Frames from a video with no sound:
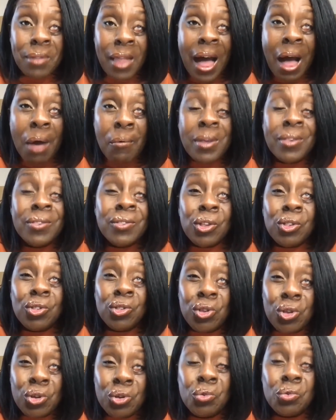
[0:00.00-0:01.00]
now is the
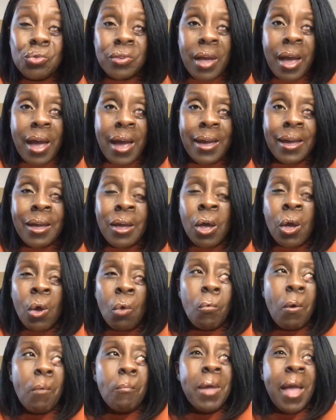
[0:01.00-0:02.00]
new day
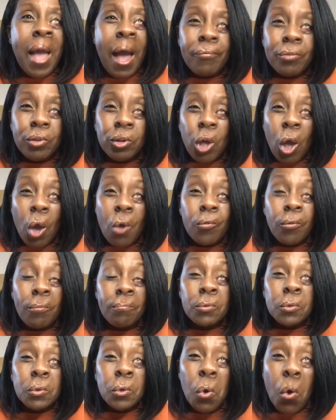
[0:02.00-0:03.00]
when we have to go
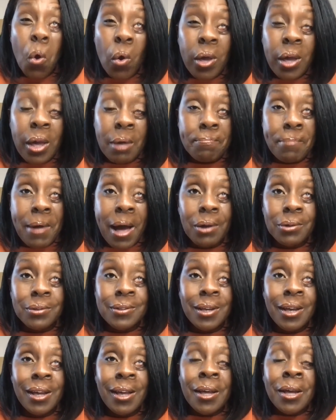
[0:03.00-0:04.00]
from talking
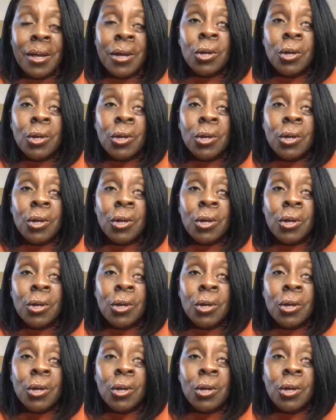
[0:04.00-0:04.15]
about it